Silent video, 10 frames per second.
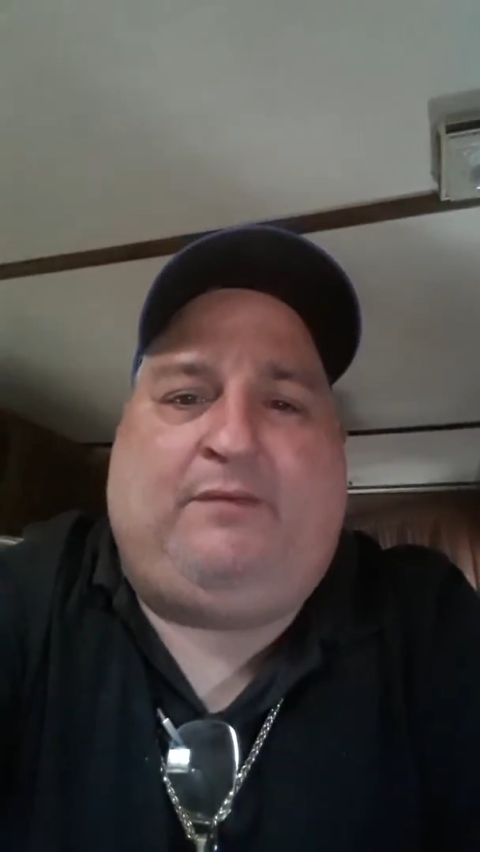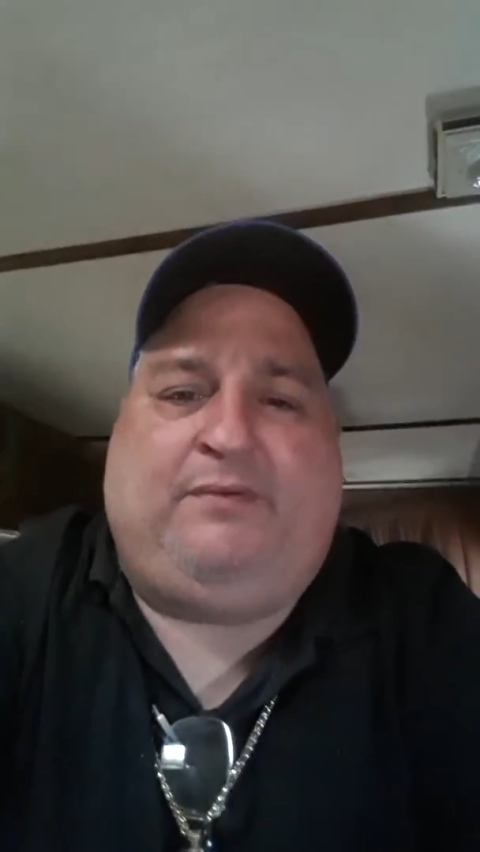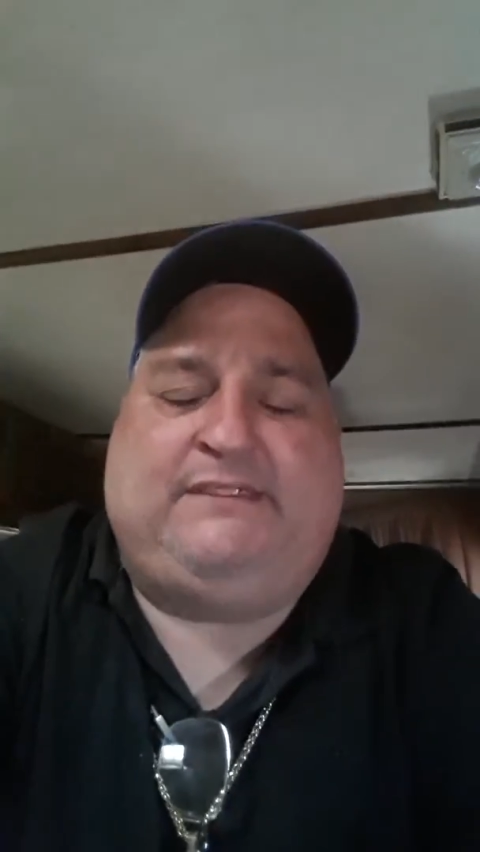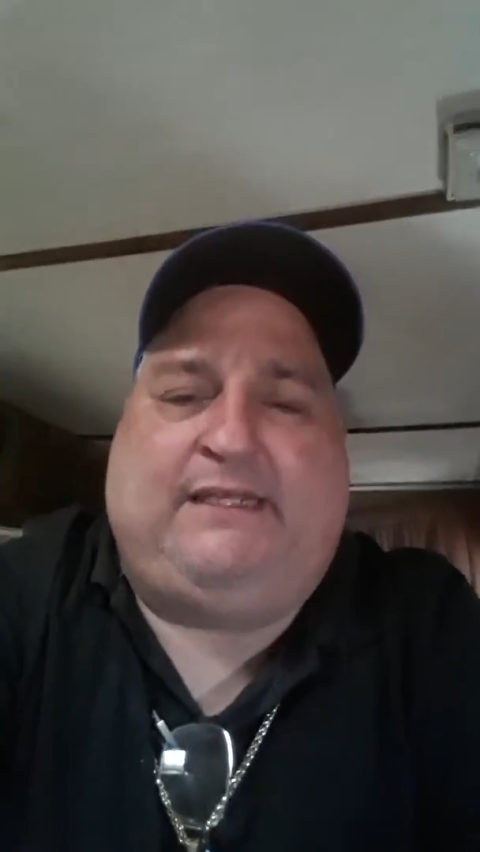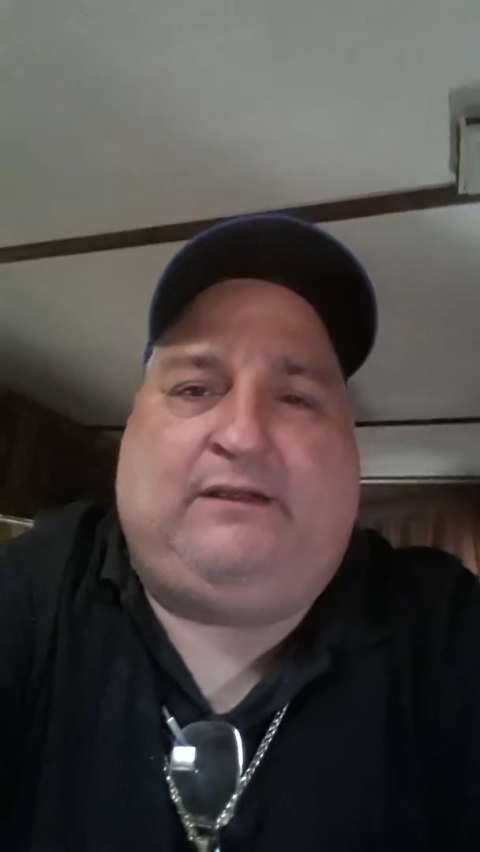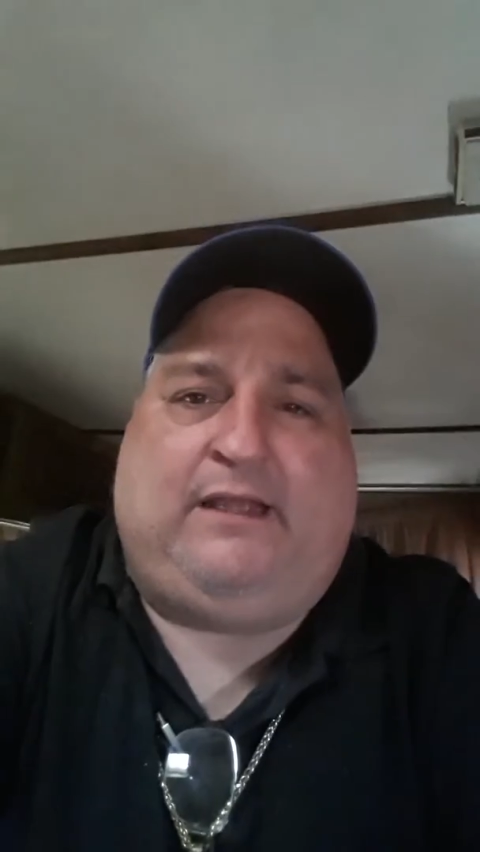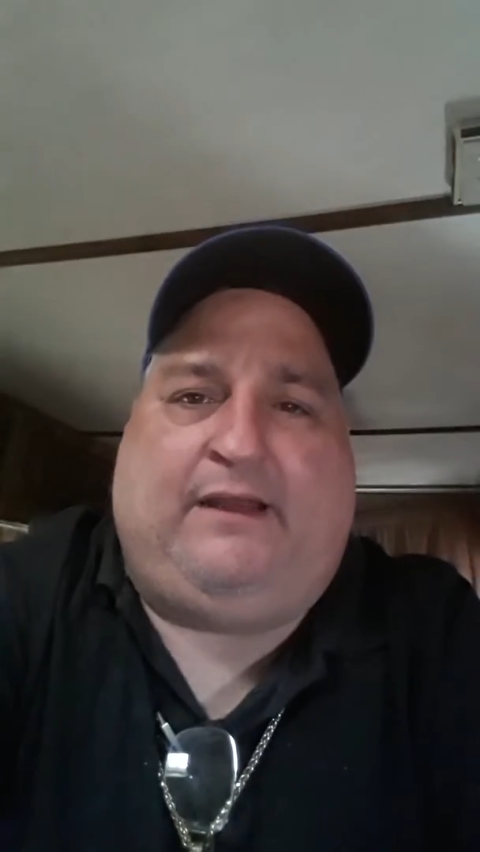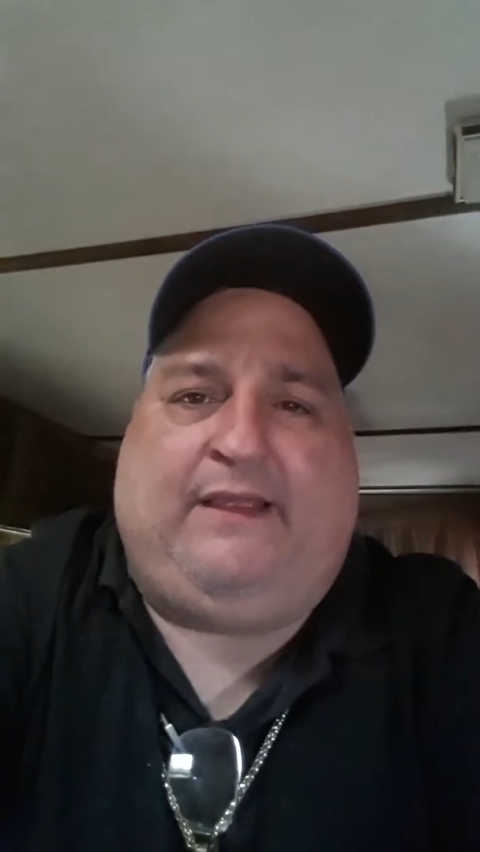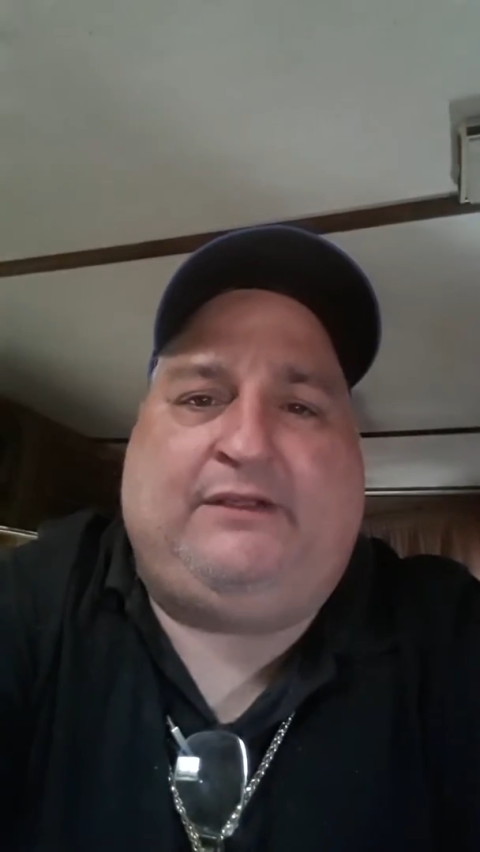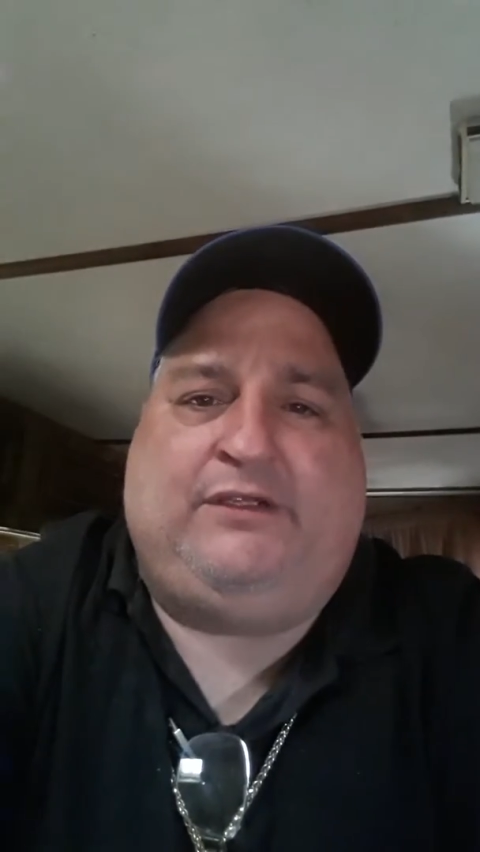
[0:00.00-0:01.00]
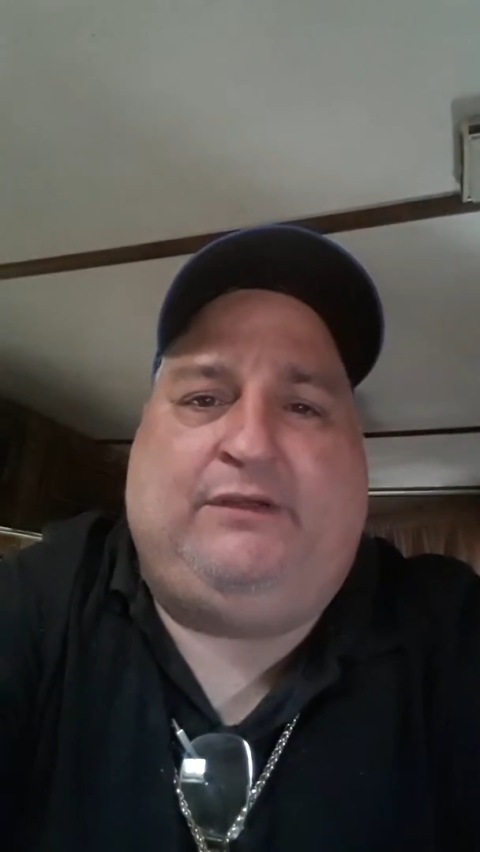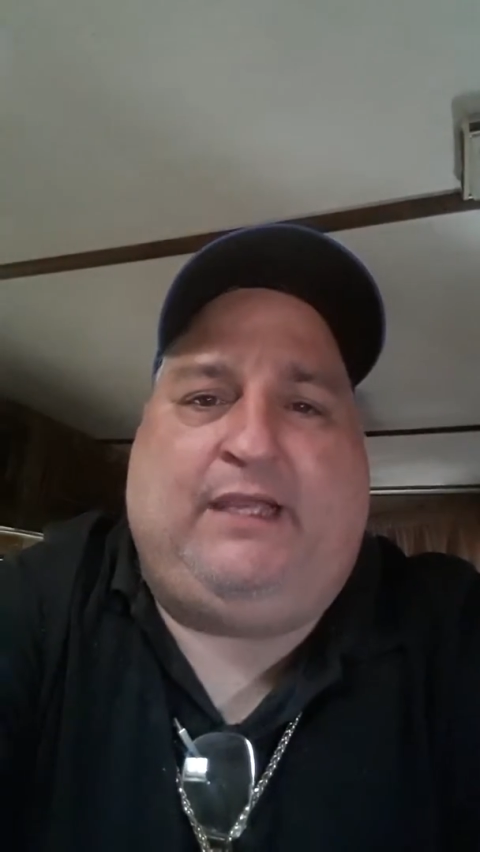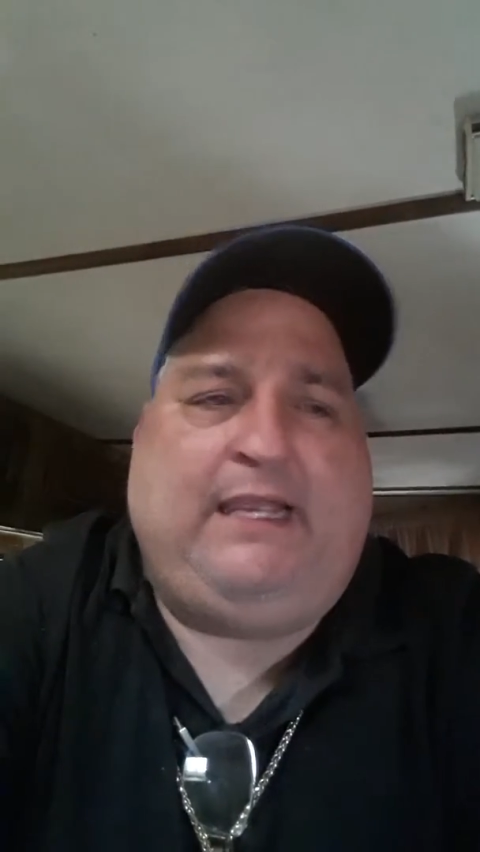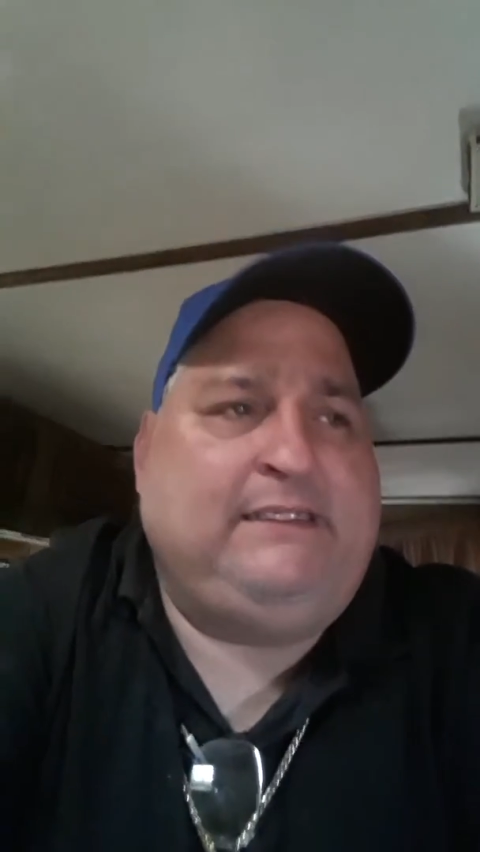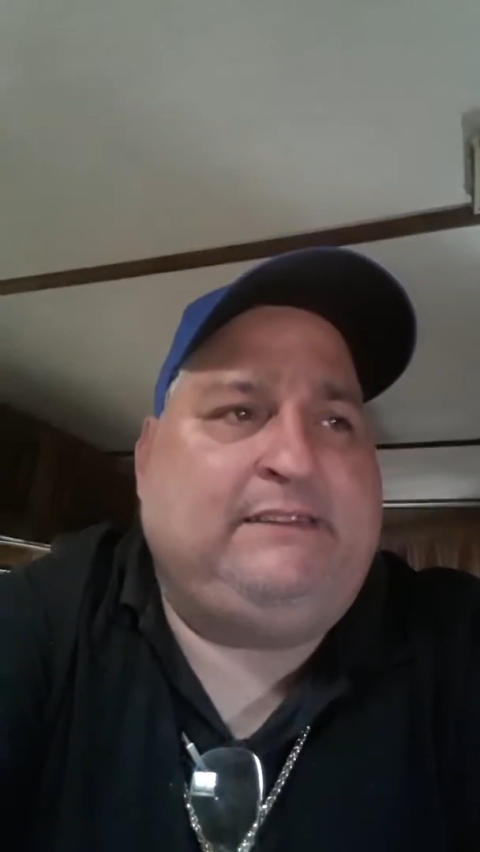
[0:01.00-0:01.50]
present a lot of that to you
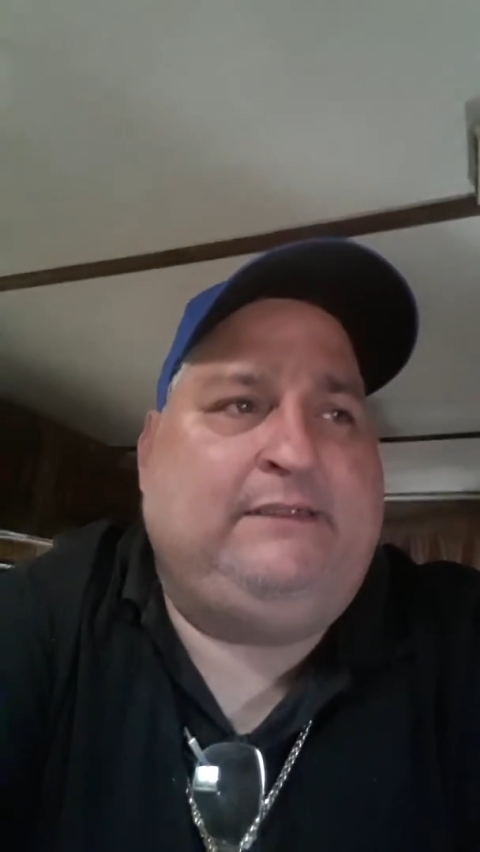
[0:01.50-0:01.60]
guys,